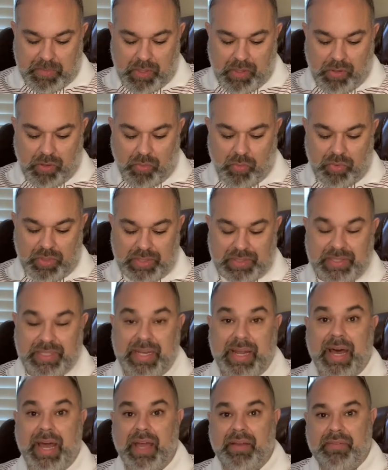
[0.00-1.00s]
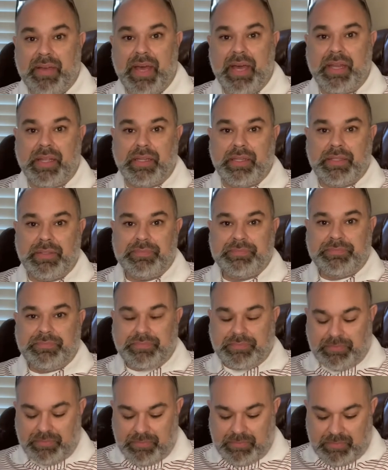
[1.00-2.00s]
are ones that I have added
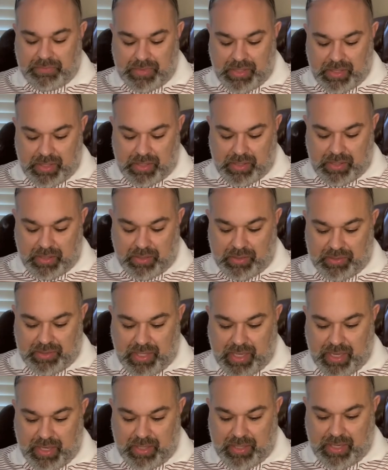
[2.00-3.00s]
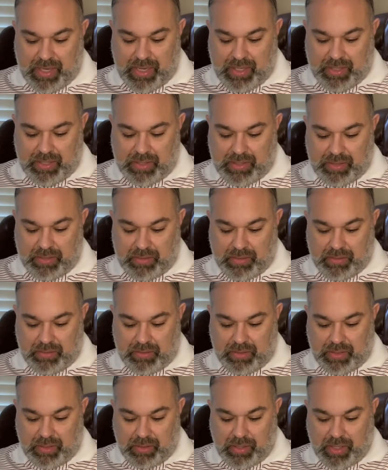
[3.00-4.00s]
because uh, I had gotten into
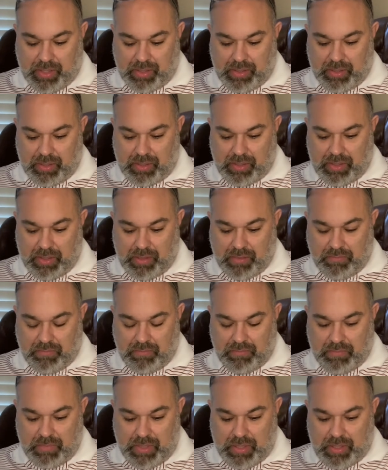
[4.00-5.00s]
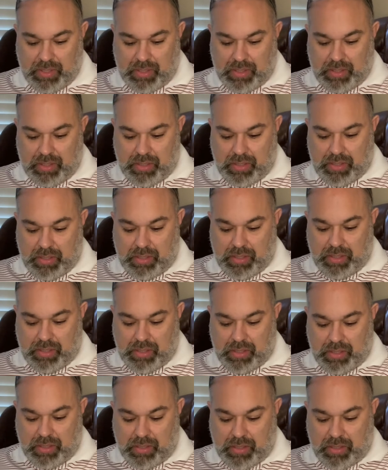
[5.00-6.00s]
collecting them
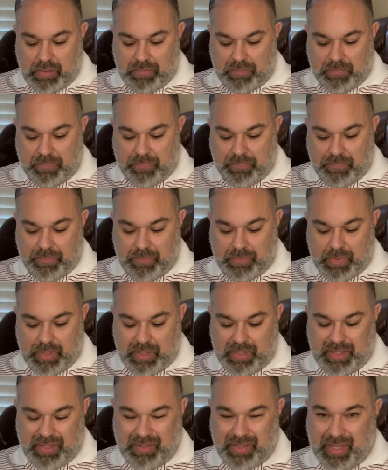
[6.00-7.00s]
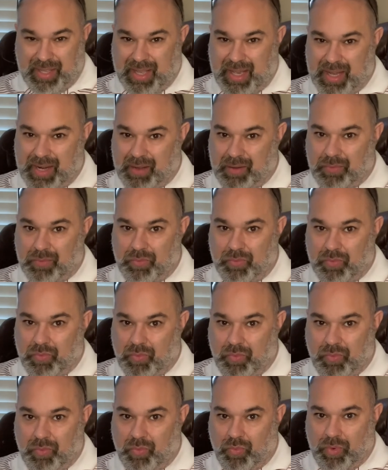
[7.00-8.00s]
um, until they kind of
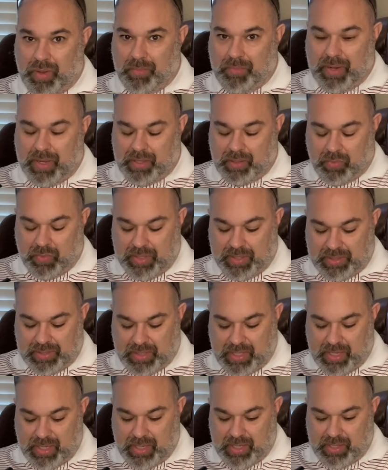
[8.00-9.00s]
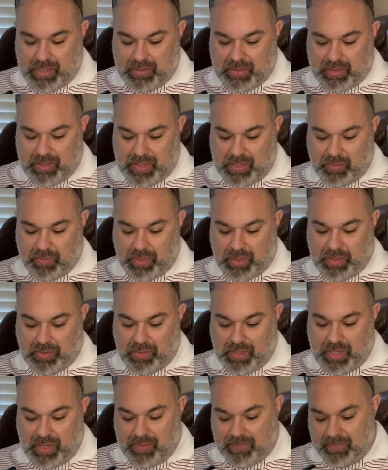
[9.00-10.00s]
went by the wayside and, and really you
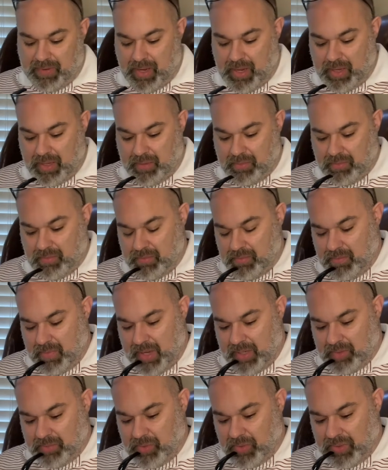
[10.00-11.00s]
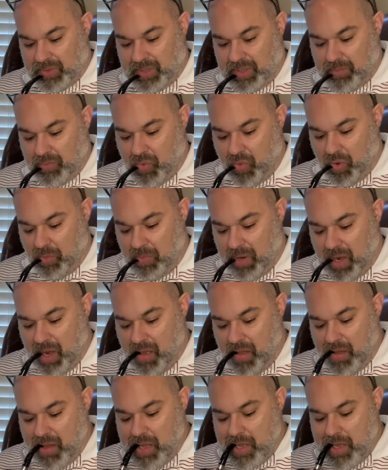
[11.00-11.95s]
can't find matchbooks anymore. But